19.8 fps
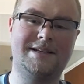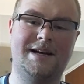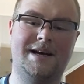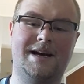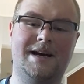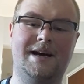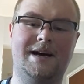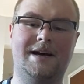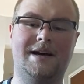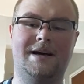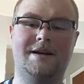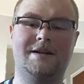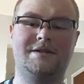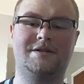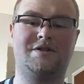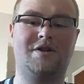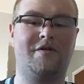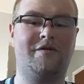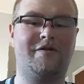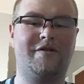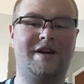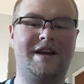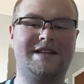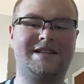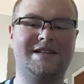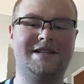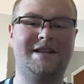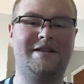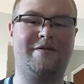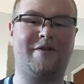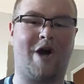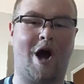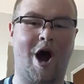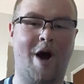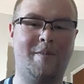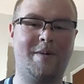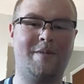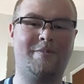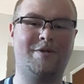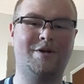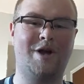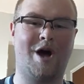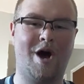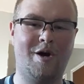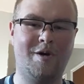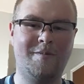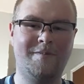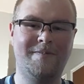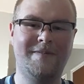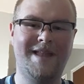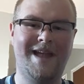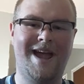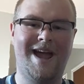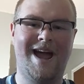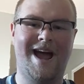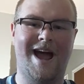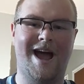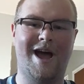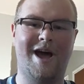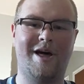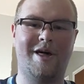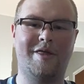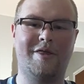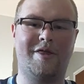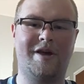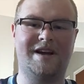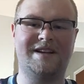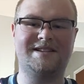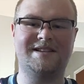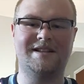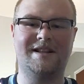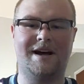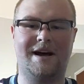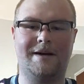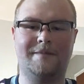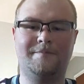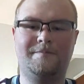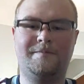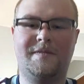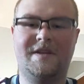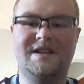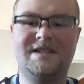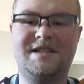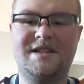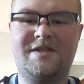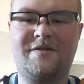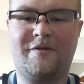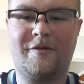don't forget to leave a comment below, and thanks a lot. This is